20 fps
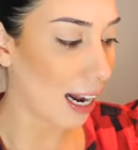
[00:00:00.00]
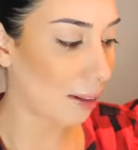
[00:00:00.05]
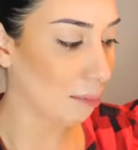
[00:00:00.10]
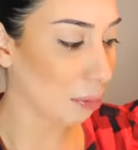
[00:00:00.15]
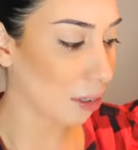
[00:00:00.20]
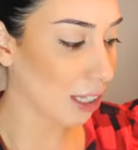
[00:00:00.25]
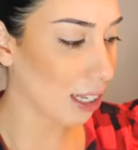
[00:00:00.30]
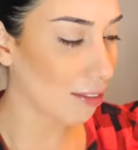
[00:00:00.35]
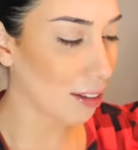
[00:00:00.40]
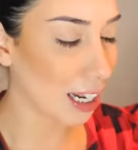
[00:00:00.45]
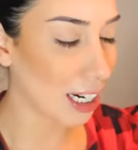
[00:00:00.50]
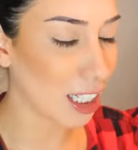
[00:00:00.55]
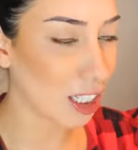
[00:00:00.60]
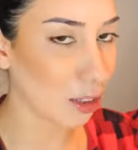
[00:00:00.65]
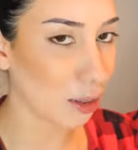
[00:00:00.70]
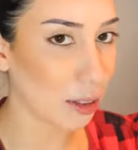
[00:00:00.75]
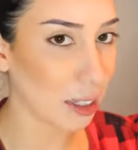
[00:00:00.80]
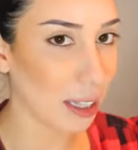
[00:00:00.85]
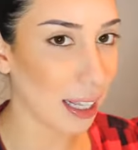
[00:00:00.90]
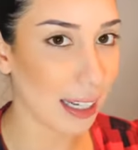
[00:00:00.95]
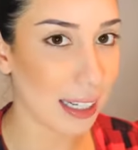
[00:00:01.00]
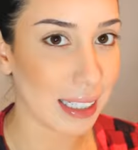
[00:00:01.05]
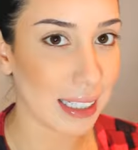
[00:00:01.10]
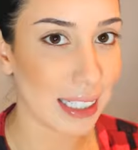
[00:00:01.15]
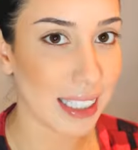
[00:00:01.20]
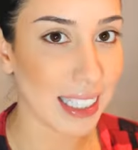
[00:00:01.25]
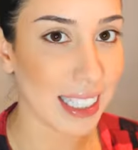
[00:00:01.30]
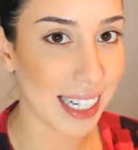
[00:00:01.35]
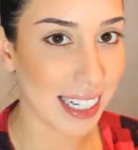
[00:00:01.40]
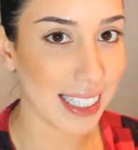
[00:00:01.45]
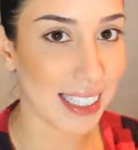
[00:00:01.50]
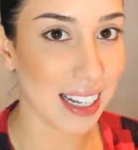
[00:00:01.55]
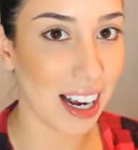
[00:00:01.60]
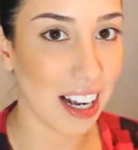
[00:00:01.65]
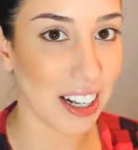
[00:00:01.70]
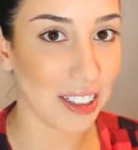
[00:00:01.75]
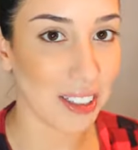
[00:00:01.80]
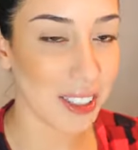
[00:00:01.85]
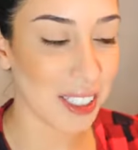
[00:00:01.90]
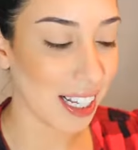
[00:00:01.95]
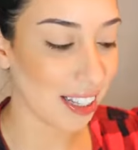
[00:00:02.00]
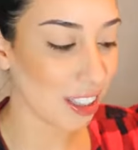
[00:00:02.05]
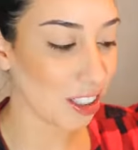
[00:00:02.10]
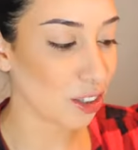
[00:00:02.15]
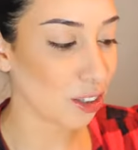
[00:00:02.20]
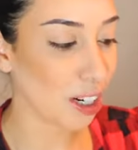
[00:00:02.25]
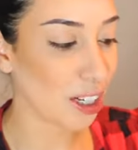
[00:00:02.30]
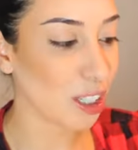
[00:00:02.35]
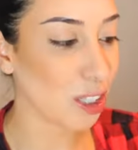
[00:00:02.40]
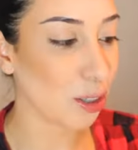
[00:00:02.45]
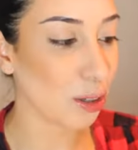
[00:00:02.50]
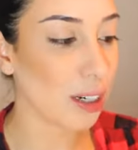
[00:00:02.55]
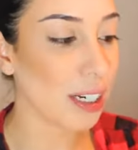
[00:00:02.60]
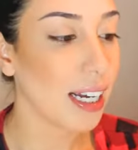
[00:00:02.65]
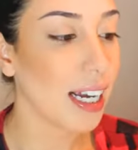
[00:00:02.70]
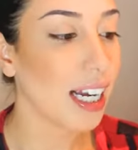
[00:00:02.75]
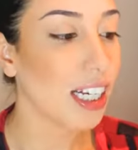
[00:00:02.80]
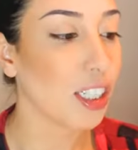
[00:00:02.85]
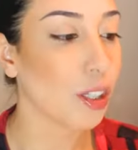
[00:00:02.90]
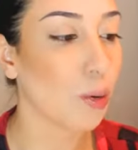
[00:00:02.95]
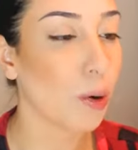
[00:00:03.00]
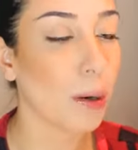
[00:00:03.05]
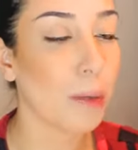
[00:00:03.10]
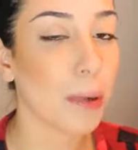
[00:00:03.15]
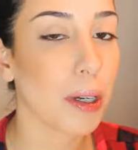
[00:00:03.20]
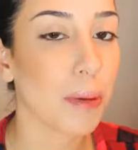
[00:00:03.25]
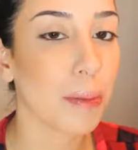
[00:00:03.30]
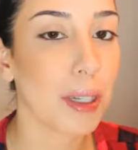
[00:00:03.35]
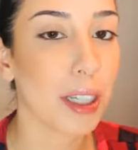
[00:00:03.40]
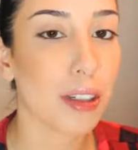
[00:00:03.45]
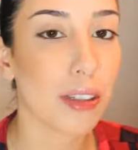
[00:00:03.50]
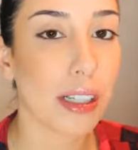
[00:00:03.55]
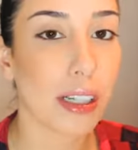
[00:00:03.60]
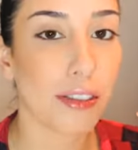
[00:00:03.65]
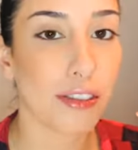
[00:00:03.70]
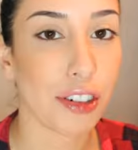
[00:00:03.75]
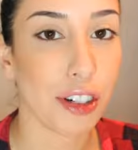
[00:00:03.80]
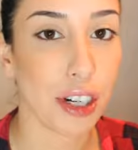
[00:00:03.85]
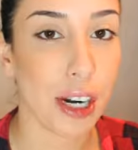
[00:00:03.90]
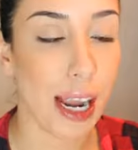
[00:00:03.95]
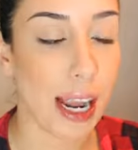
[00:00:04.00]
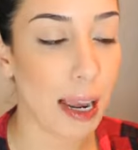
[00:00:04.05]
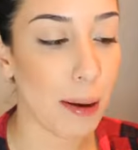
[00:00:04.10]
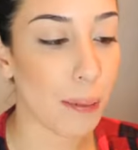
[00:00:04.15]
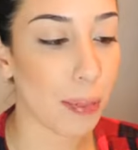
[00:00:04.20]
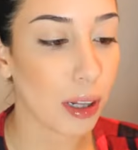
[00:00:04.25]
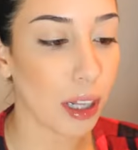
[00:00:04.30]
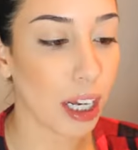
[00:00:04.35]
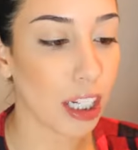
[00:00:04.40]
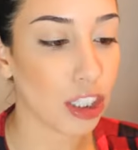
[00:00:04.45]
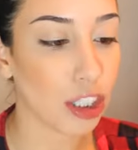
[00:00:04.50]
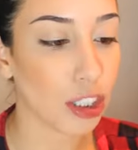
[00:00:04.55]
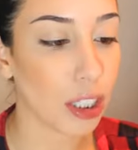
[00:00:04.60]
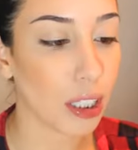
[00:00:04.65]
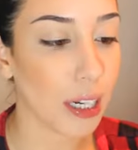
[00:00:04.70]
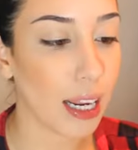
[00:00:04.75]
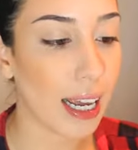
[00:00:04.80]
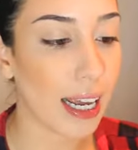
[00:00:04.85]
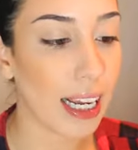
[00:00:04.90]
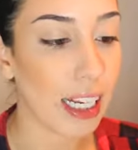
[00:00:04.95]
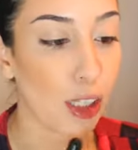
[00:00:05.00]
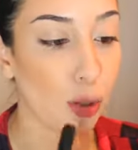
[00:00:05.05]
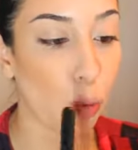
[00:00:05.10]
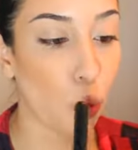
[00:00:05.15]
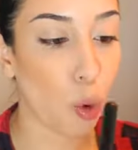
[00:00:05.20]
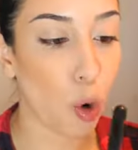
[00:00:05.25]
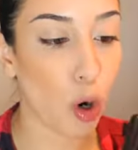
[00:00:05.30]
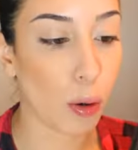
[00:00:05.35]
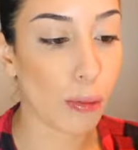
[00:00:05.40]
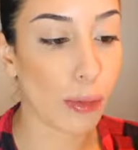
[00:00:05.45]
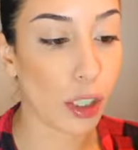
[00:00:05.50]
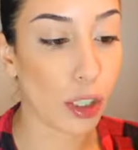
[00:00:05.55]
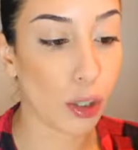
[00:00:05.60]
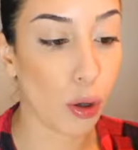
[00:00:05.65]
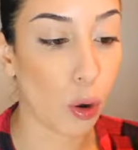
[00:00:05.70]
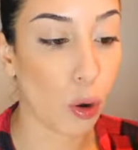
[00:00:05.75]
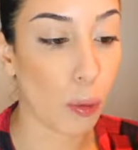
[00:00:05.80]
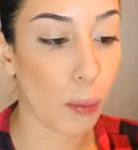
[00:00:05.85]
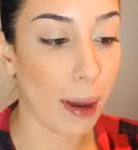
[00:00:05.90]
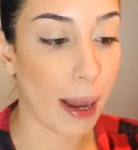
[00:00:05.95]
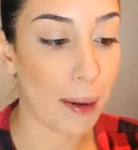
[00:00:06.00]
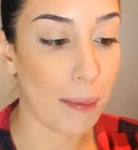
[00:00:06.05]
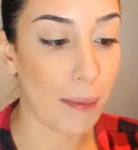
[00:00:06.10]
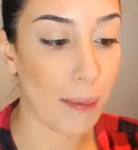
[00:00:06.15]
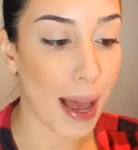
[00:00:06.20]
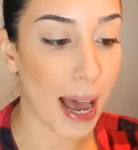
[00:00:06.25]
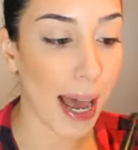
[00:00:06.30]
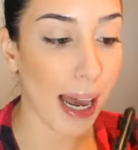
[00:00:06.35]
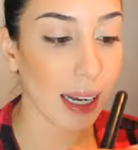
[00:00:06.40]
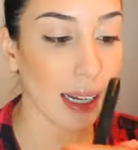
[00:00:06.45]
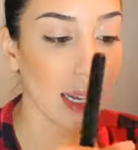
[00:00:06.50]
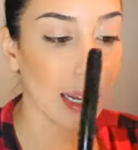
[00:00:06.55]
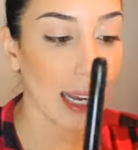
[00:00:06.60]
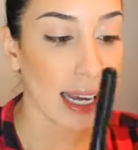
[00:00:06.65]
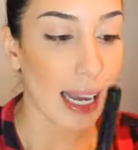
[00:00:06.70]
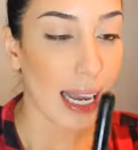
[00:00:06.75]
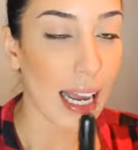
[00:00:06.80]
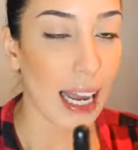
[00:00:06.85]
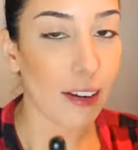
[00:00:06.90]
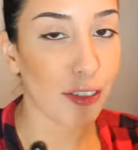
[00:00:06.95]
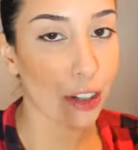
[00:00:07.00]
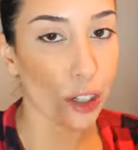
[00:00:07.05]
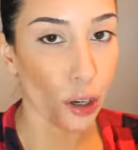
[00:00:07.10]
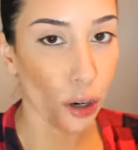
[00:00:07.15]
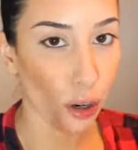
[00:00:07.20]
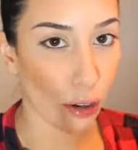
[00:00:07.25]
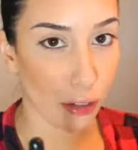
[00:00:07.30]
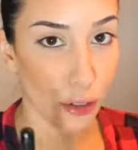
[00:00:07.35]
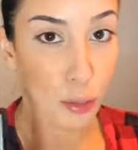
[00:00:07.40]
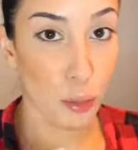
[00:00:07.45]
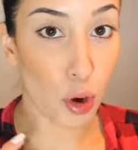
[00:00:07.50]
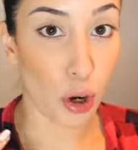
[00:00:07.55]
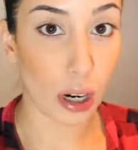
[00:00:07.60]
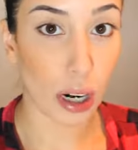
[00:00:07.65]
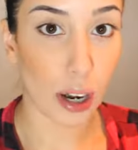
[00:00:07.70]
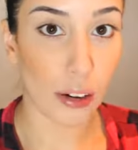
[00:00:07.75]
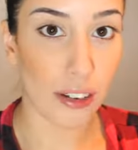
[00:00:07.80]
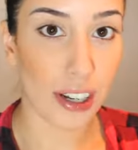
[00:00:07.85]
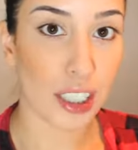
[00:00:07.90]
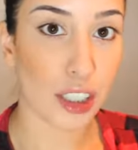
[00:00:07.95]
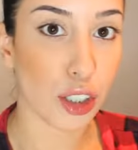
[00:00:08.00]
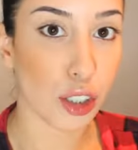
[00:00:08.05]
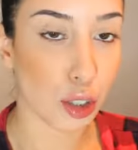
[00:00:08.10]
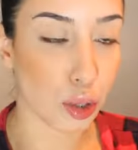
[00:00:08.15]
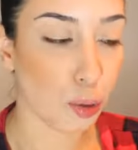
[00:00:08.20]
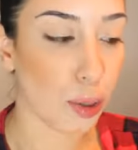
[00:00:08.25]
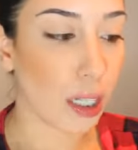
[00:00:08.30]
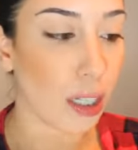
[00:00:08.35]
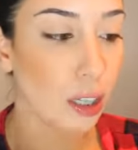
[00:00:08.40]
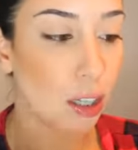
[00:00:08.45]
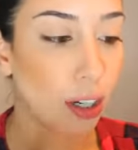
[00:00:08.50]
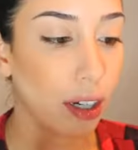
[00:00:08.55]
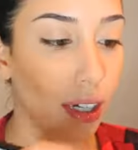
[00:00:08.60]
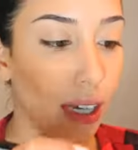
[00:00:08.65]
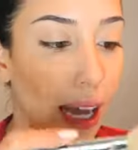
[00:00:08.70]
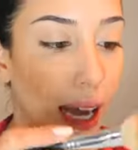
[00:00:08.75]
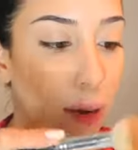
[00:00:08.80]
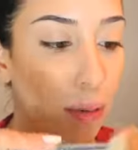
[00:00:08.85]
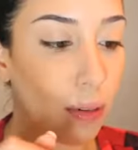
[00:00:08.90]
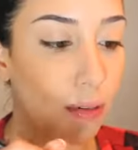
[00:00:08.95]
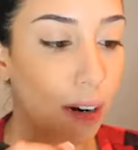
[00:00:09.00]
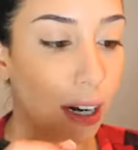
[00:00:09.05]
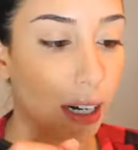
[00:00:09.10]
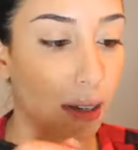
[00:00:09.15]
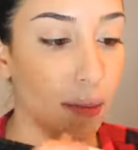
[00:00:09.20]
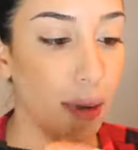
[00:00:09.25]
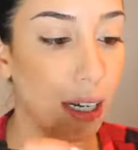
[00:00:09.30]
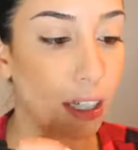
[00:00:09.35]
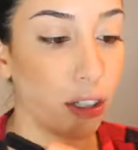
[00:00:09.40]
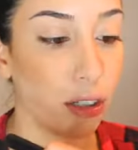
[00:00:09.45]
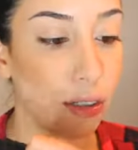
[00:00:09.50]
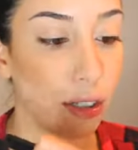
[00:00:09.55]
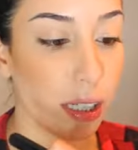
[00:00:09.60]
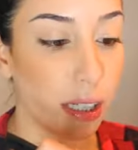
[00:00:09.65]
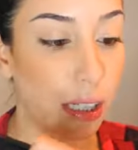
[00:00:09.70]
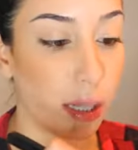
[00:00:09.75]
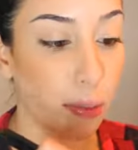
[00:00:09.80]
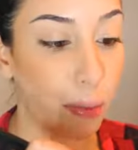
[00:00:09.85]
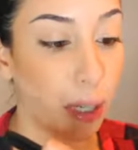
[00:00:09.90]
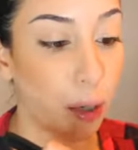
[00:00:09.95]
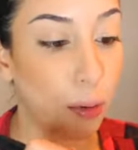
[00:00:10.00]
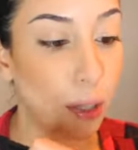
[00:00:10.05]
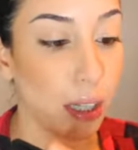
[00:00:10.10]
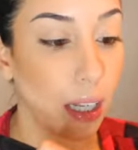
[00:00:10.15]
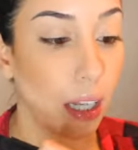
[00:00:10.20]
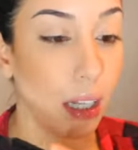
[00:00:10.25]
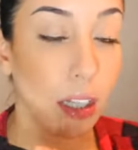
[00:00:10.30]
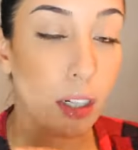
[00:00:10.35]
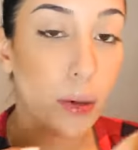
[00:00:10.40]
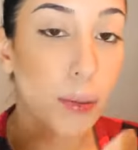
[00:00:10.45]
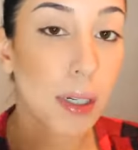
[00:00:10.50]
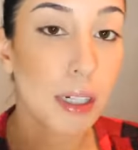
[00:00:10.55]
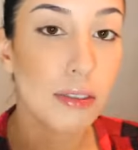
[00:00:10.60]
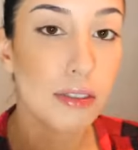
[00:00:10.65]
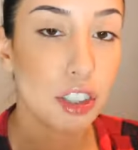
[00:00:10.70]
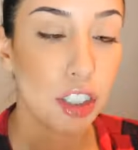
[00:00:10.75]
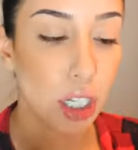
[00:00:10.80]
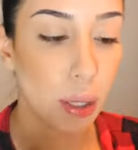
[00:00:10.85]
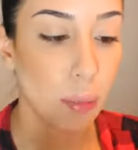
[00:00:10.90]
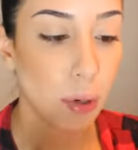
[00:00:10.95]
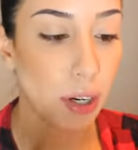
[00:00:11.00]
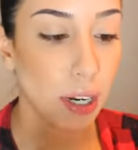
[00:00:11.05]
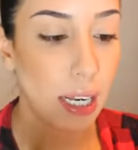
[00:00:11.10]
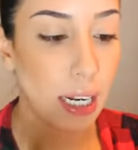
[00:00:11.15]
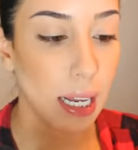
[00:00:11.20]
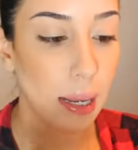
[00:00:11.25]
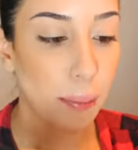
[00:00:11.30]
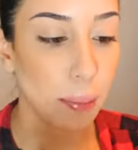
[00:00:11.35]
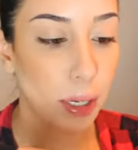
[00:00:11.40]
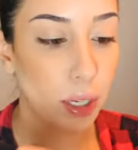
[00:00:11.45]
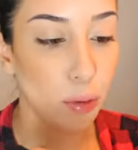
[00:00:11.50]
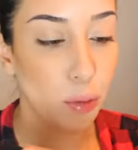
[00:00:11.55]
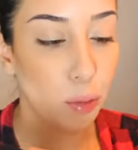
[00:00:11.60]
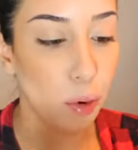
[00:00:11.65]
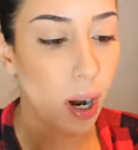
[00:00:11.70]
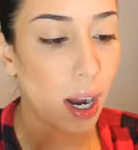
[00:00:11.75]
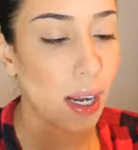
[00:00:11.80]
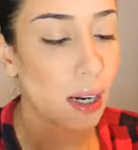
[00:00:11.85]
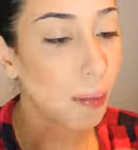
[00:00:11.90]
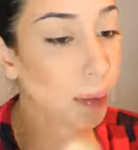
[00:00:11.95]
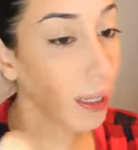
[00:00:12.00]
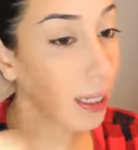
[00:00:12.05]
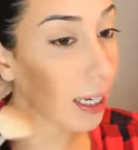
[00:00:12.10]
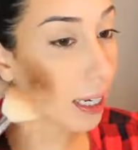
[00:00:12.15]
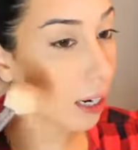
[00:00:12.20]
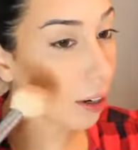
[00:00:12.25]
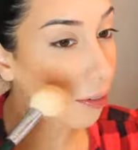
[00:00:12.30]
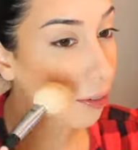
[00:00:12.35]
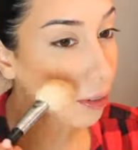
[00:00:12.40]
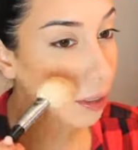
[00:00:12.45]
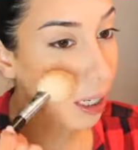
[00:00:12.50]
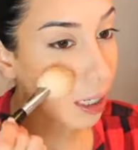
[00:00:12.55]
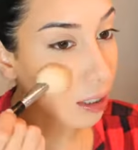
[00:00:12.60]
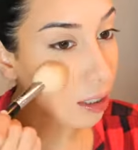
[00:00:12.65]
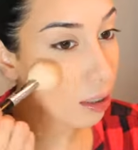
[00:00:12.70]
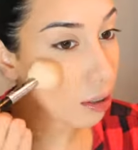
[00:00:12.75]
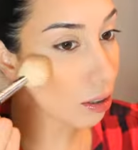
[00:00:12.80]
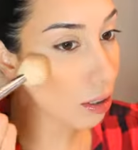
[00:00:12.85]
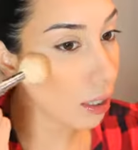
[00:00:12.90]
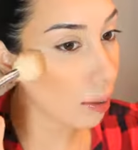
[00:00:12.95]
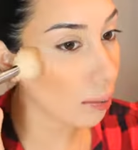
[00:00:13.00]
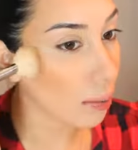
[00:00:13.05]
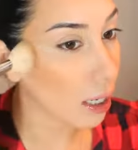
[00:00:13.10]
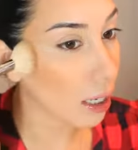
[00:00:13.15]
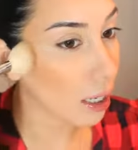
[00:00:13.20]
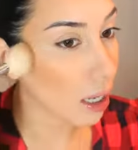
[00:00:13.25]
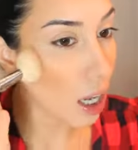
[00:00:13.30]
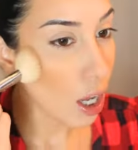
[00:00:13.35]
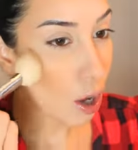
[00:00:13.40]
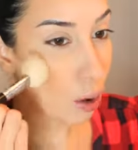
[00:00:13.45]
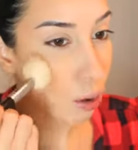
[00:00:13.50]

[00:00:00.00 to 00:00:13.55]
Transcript: and I believe that it's only like $6 at the drugstore. So what I'm going to be using for a blush today is Warm Soul by MAC. If you're going for more of a dewy look, I would recommend using something with a little bit of shimmer in it, but you want to be careful not to use something